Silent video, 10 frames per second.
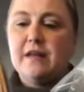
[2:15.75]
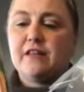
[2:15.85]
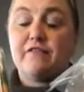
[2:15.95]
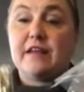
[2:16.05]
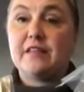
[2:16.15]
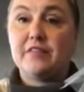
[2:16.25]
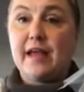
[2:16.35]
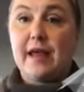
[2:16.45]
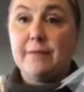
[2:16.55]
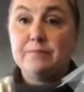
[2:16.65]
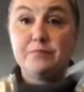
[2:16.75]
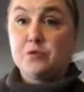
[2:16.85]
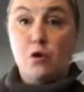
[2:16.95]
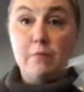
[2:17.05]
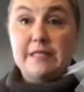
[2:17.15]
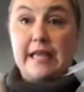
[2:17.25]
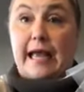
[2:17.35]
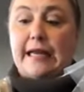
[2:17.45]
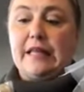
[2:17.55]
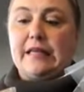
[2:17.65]
the fact that they don't miss
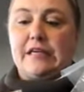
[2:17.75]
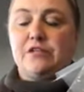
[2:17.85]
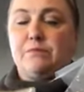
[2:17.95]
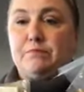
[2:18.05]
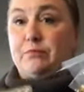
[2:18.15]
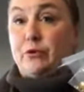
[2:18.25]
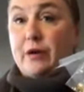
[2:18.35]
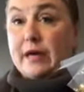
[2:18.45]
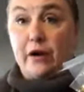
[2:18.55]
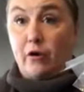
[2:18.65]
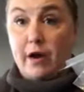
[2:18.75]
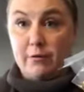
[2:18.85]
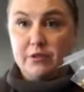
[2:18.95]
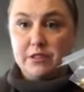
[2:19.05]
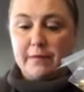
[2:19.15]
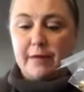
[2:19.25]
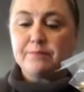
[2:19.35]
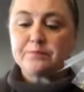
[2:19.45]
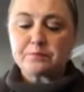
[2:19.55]
anything is pretty incredible to me.